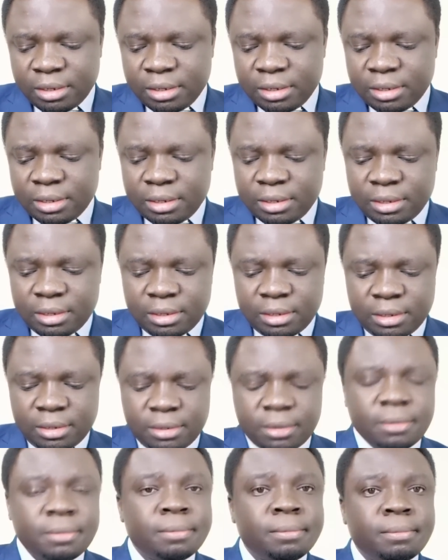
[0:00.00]

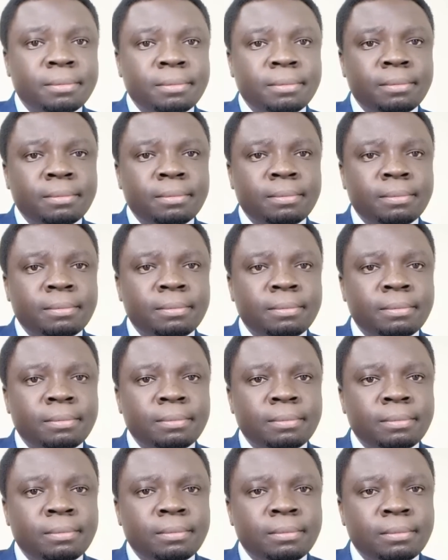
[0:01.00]

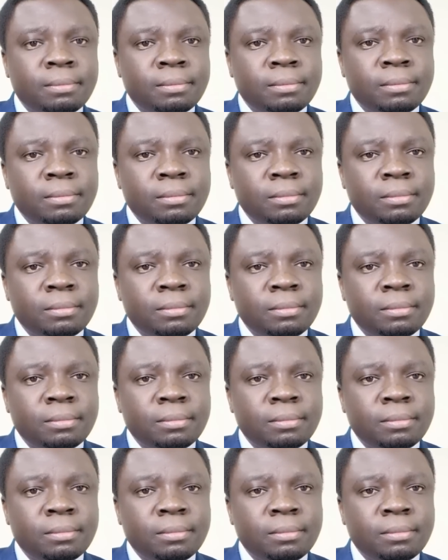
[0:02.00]
[no speech]